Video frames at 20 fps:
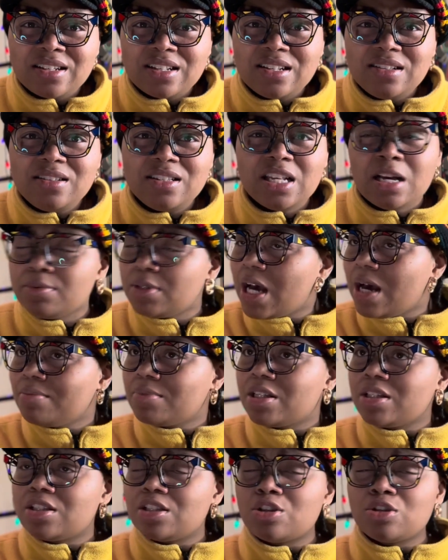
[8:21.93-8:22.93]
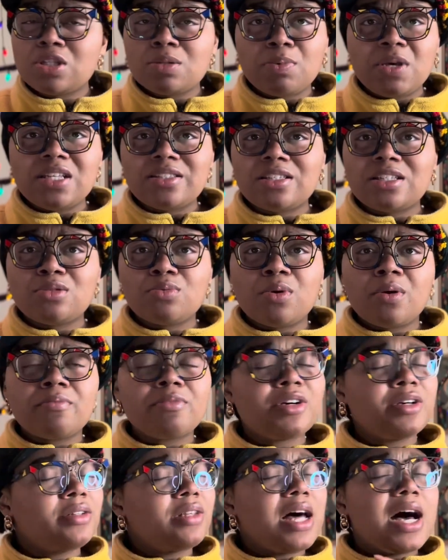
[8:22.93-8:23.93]
Sometimes it's those pieces where
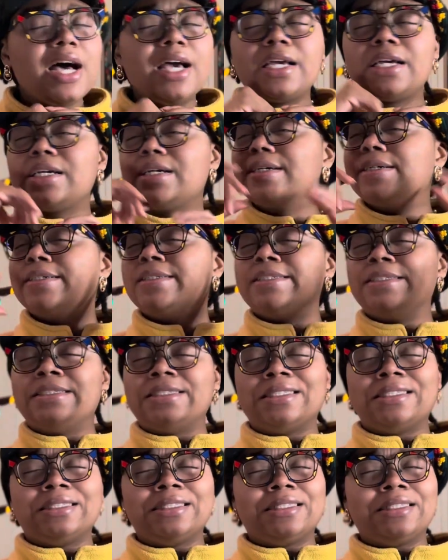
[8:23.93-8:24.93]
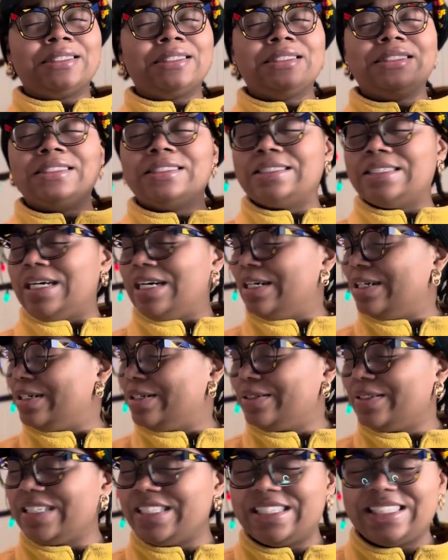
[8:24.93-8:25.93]
we're like, no,
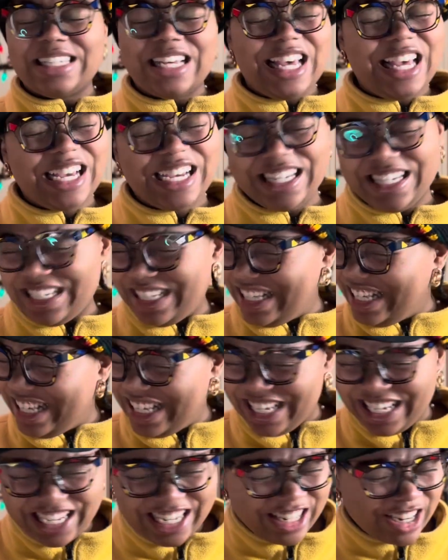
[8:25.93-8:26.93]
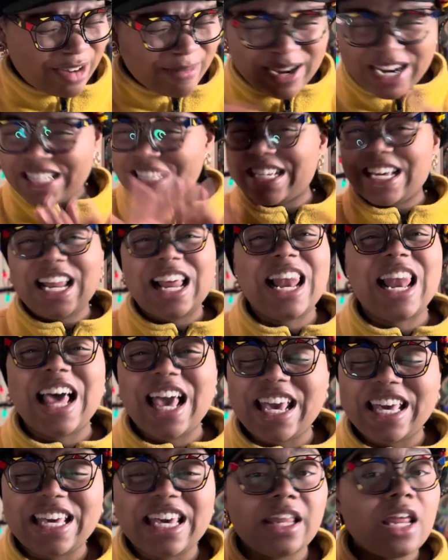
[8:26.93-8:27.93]
it's ugly. Nobody's going to
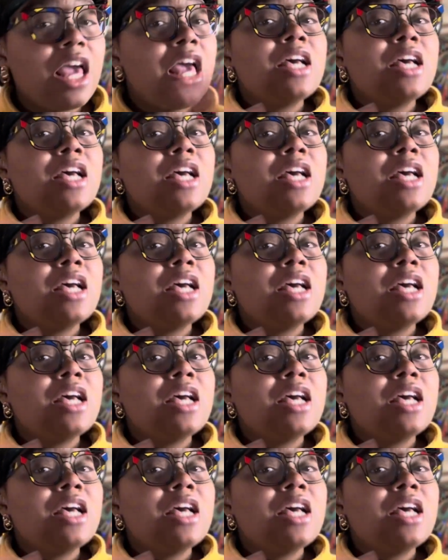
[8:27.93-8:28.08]
like it.